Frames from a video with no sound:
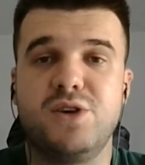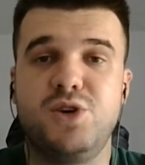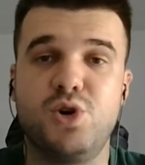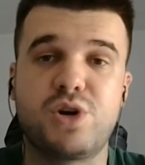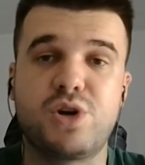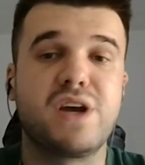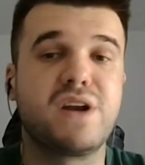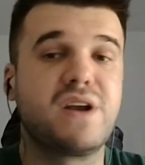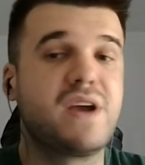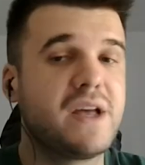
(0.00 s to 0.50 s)

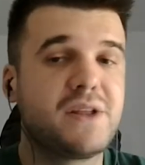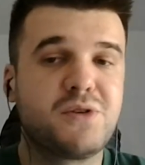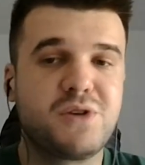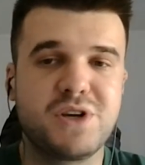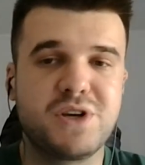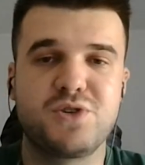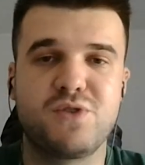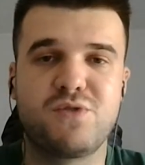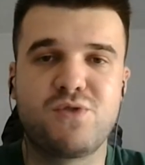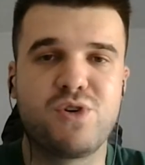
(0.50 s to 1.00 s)
you can get
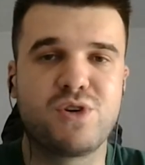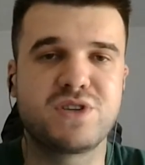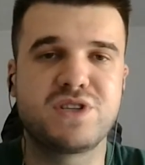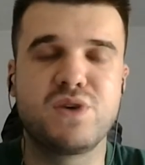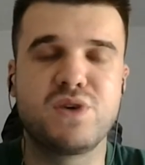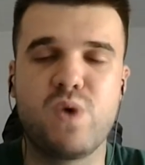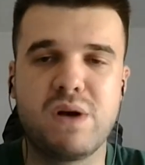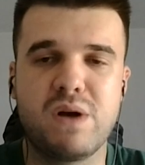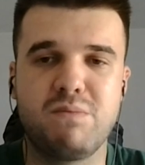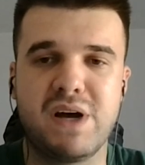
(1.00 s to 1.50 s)
rich of
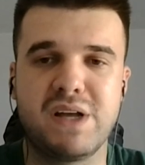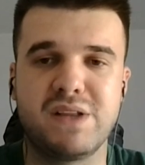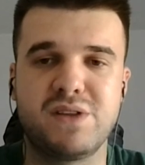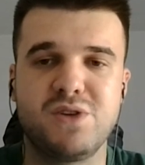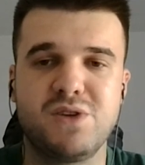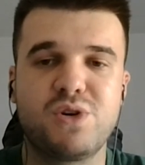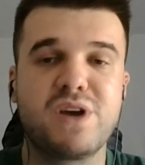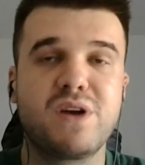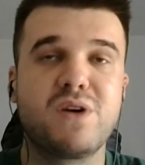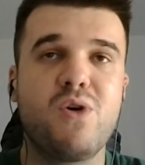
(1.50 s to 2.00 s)
course in one
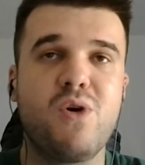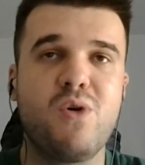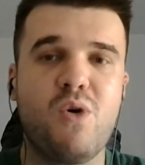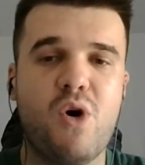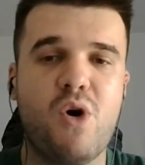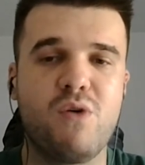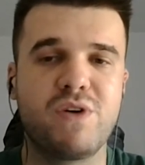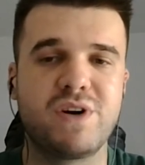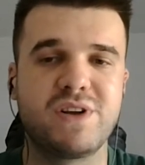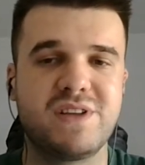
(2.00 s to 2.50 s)
month you can
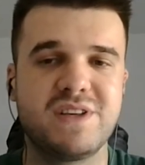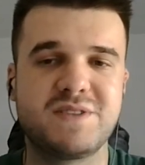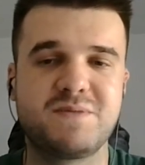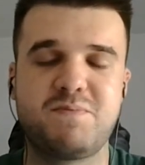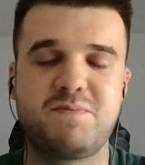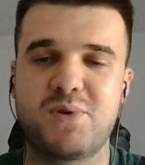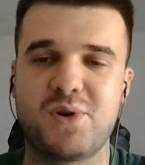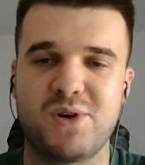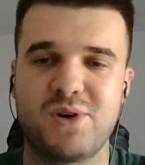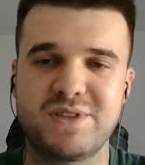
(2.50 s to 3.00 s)
go over
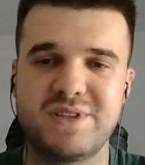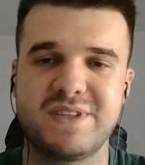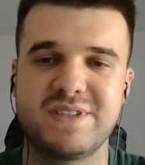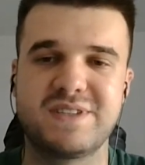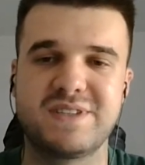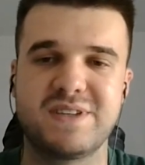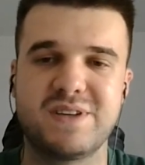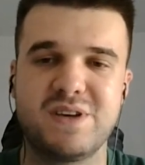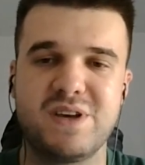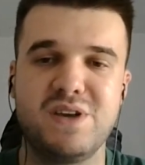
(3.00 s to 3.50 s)
this
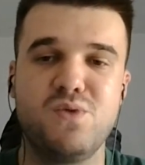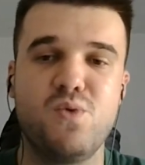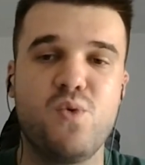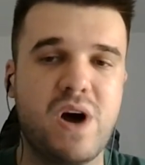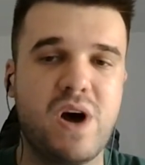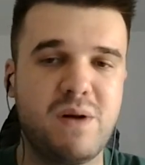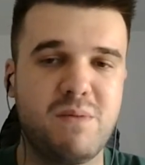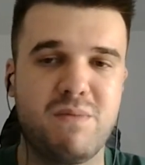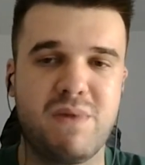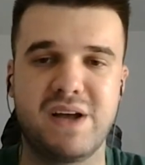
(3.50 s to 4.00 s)
process in
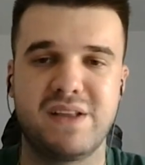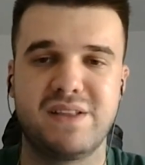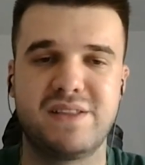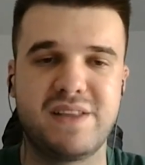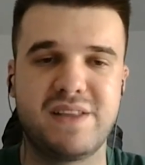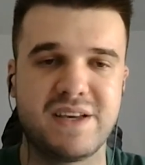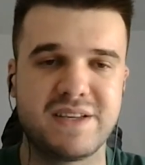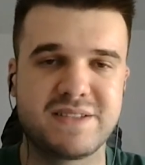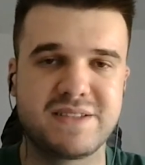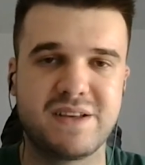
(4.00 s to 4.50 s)
one
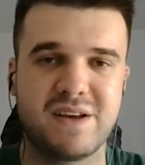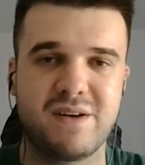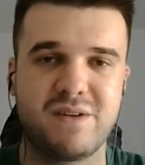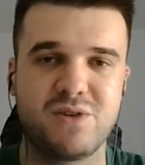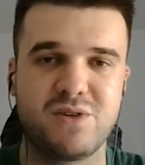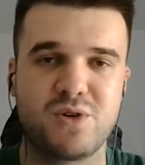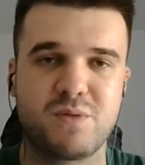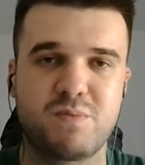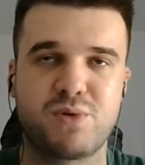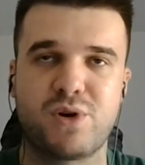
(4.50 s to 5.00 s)
month test
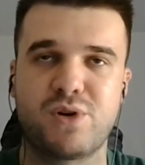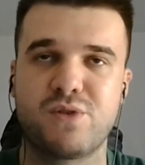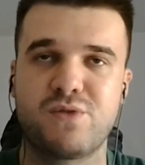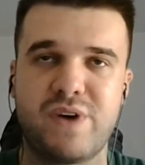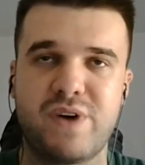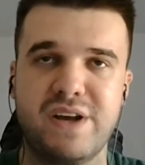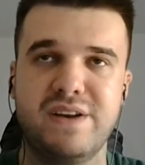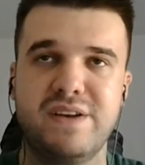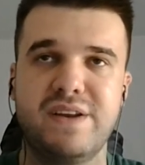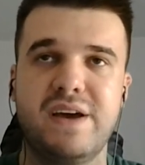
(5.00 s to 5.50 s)
uh, your
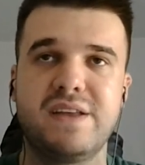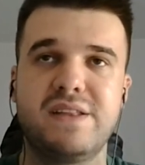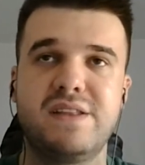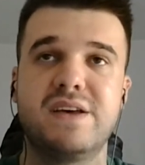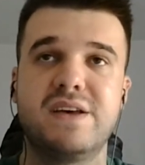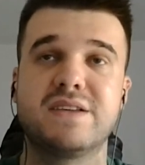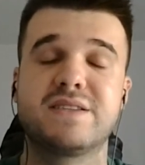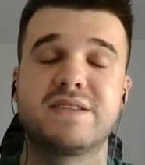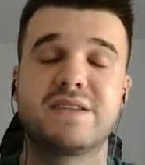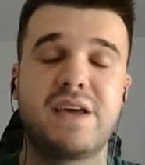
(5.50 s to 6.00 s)
product find
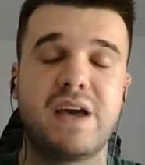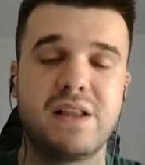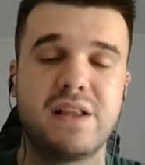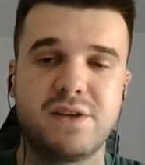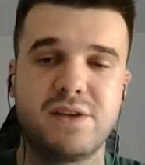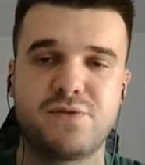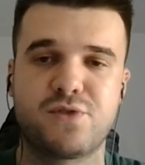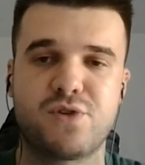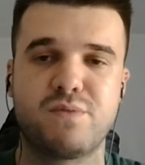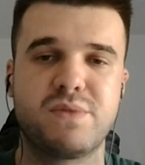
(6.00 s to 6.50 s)
ideas,
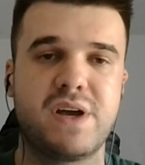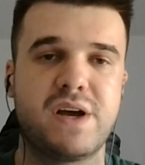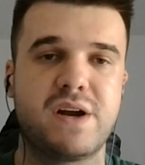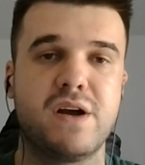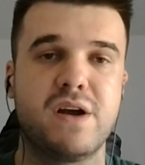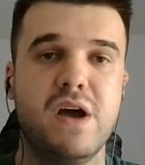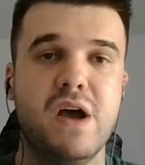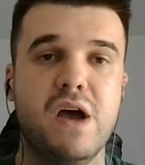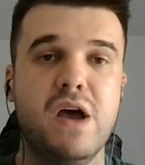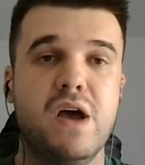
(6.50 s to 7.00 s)
scale it from
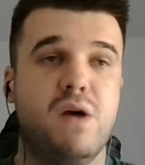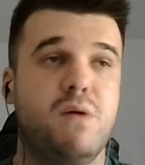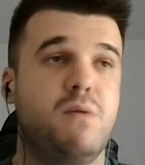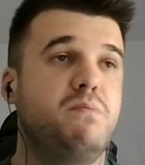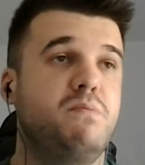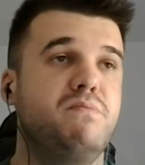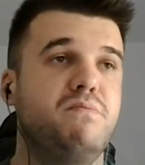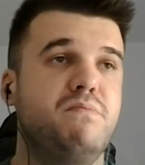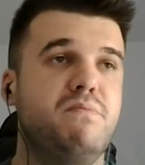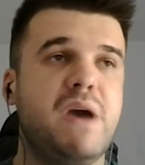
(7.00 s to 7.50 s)
there
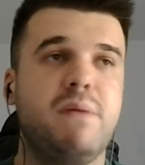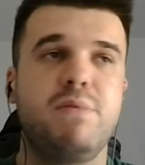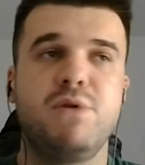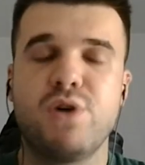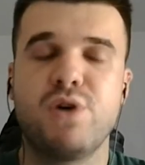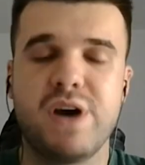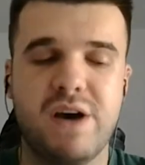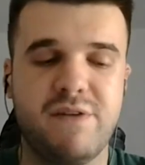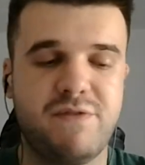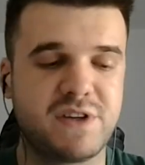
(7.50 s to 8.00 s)

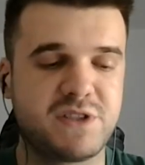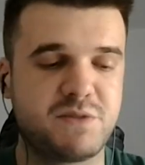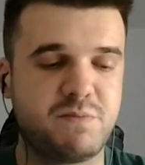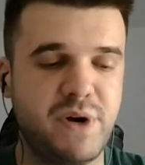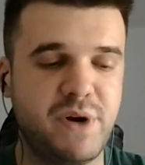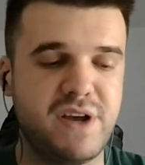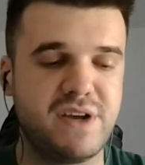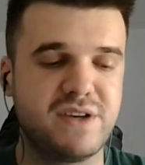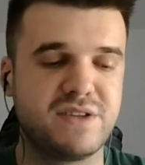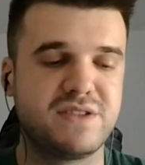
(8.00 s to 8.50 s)
maybe you have
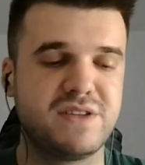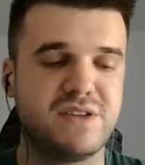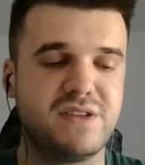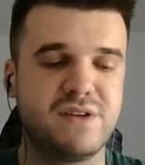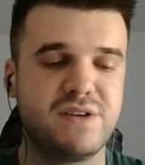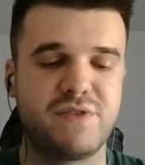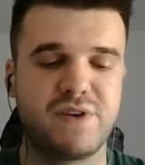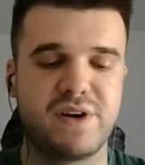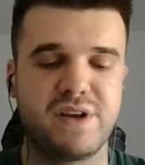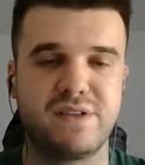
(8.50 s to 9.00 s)
experience
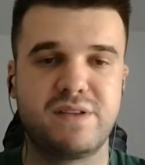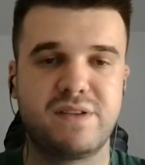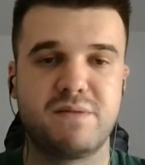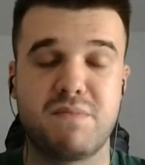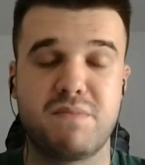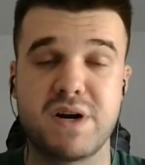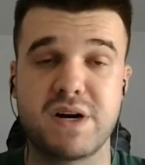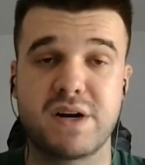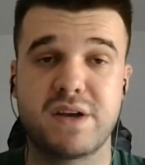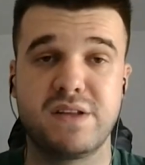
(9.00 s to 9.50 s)
in
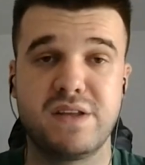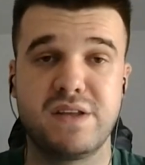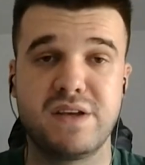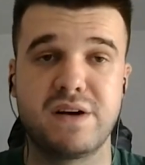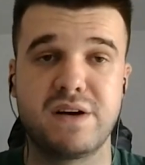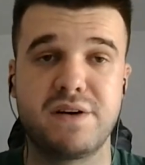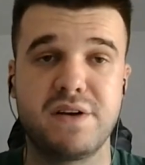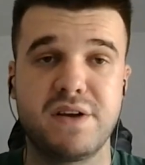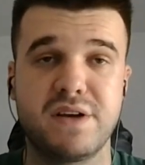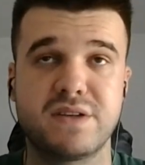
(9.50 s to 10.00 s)
different
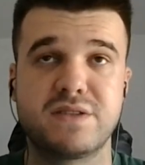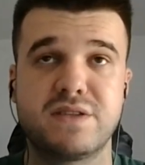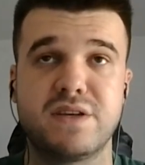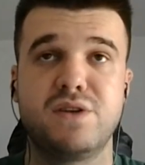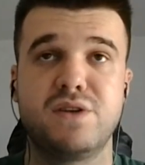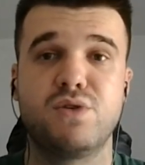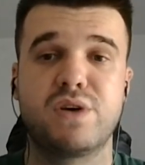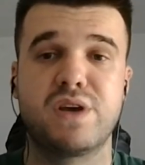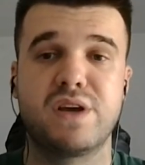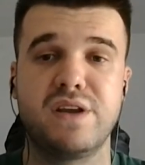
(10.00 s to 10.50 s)
marketing areas
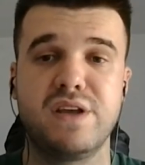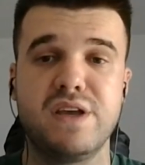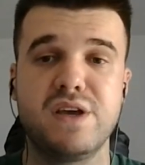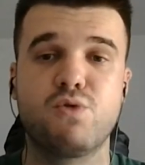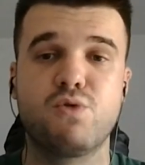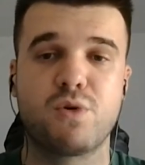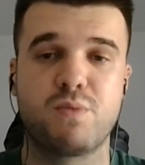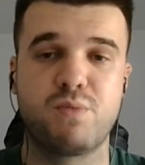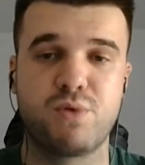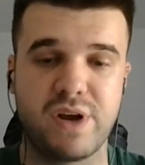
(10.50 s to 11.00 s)
and you can
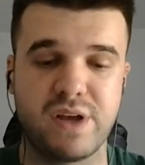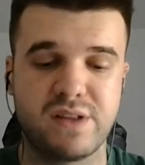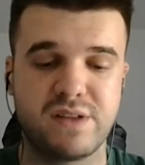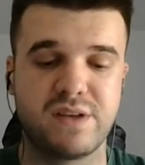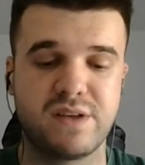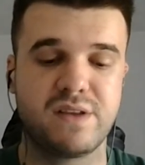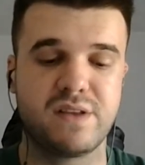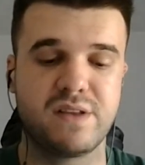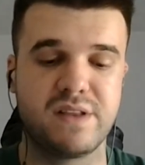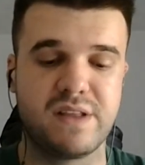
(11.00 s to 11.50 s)

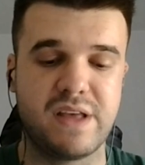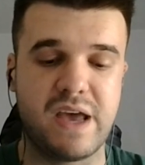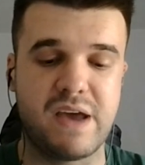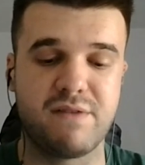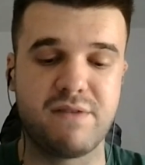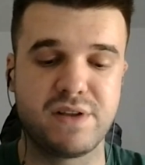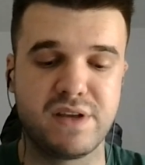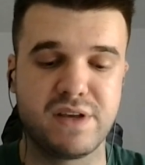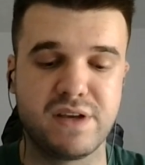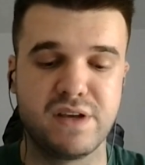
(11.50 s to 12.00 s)
incorporate
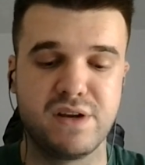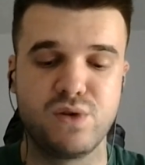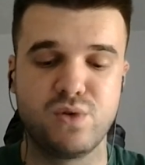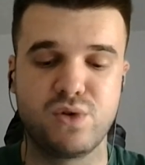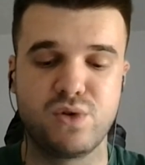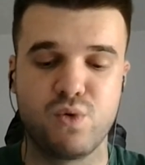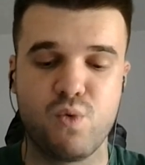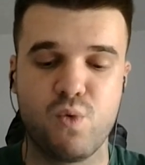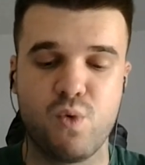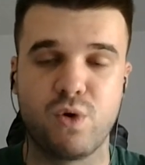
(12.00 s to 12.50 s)
everything
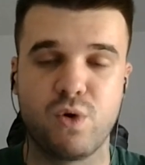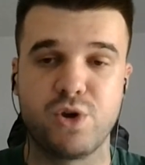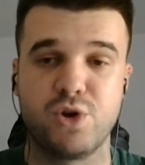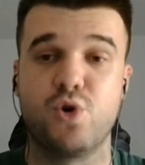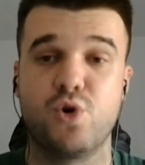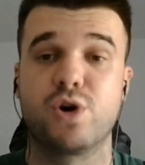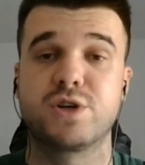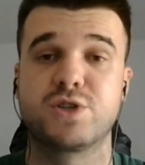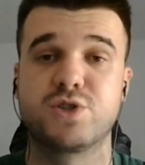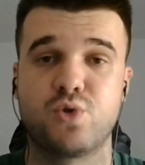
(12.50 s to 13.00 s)
into
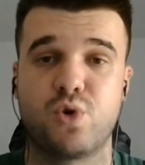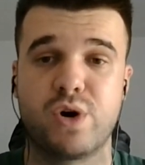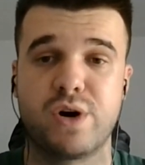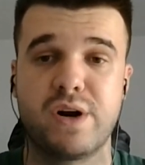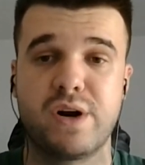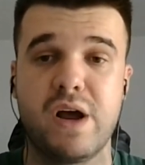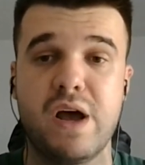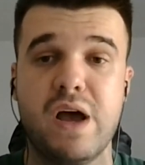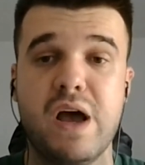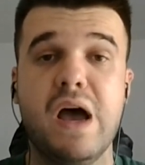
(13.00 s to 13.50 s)
your
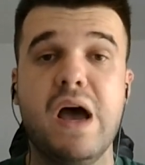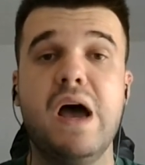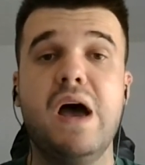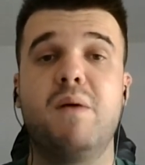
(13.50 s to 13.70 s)
store.